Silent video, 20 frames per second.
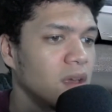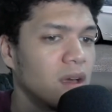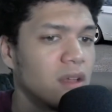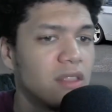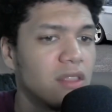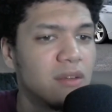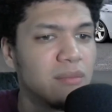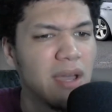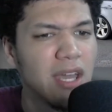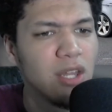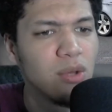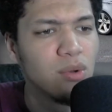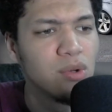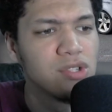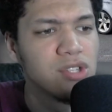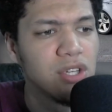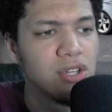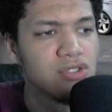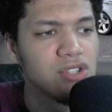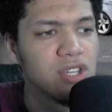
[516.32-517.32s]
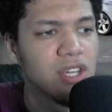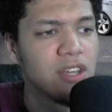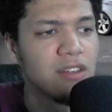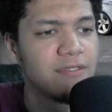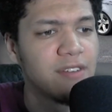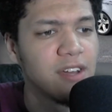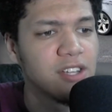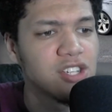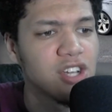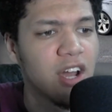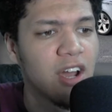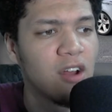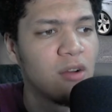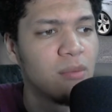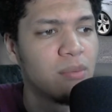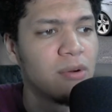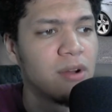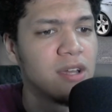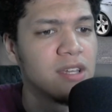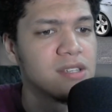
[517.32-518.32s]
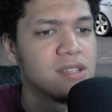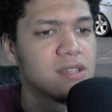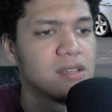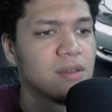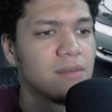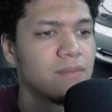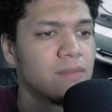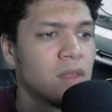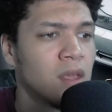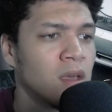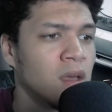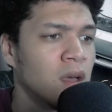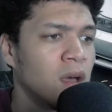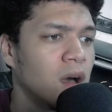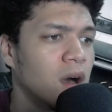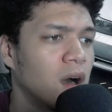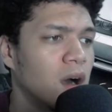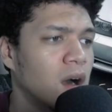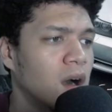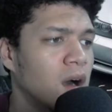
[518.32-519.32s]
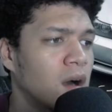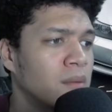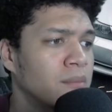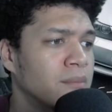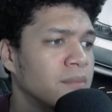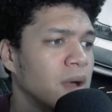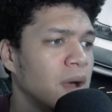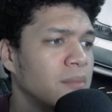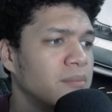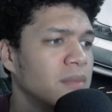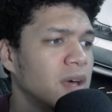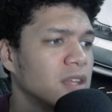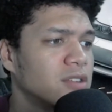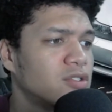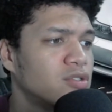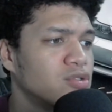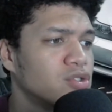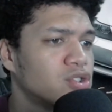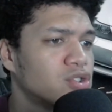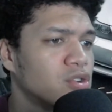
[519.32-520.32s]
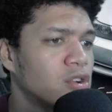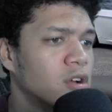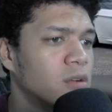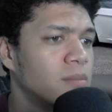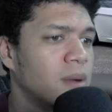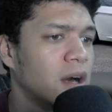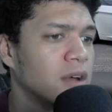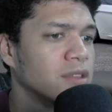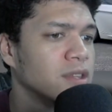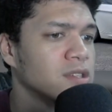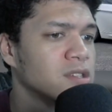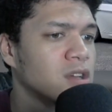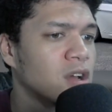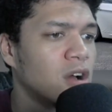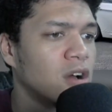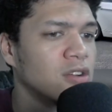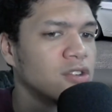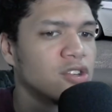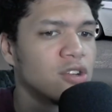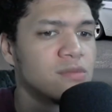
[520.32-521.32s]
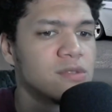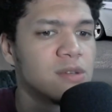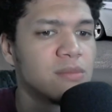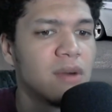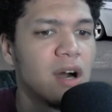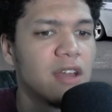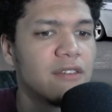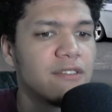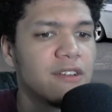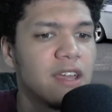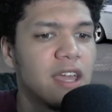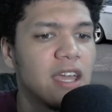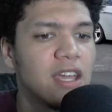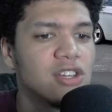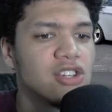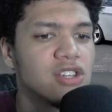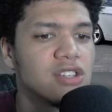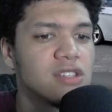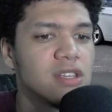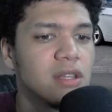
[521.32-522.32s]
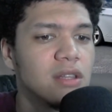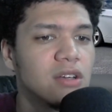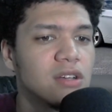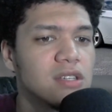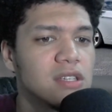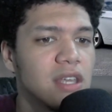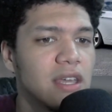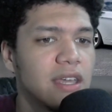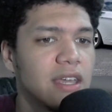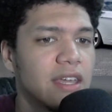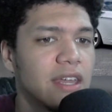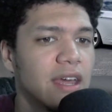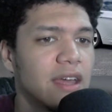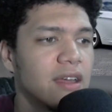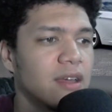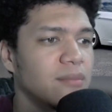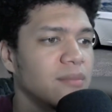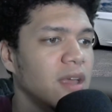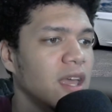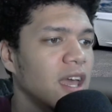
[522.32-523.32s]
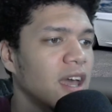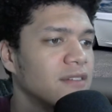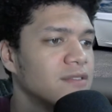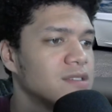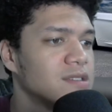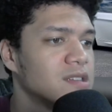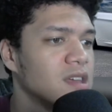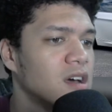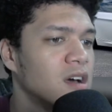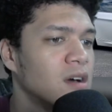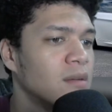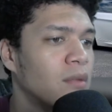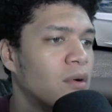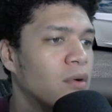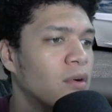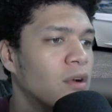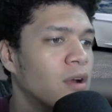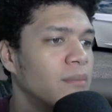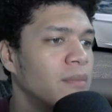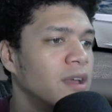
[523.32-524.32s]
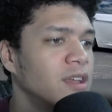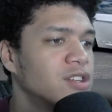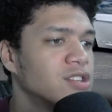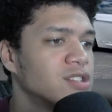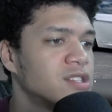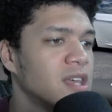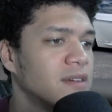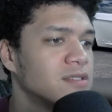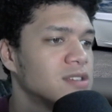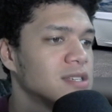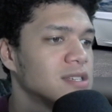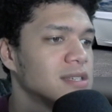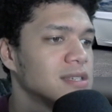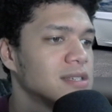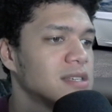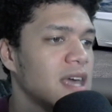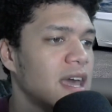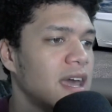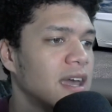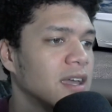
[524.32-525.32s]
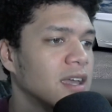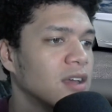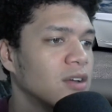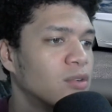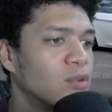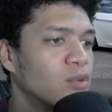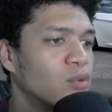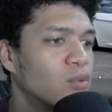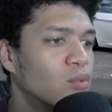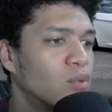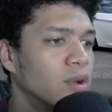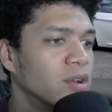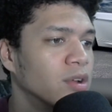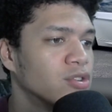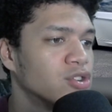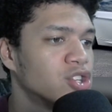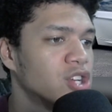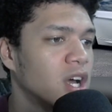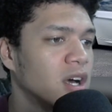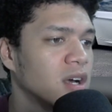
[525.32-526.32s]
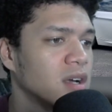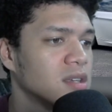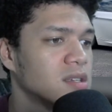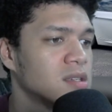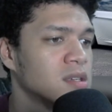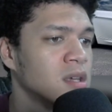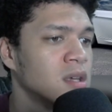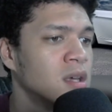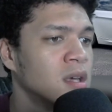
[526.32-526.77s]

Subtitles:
The manuals are usually going to fetch a higher price. I'm not too sure about this car in terms of modifications. It looks like it may have some, or it may just have sagging rear shocks.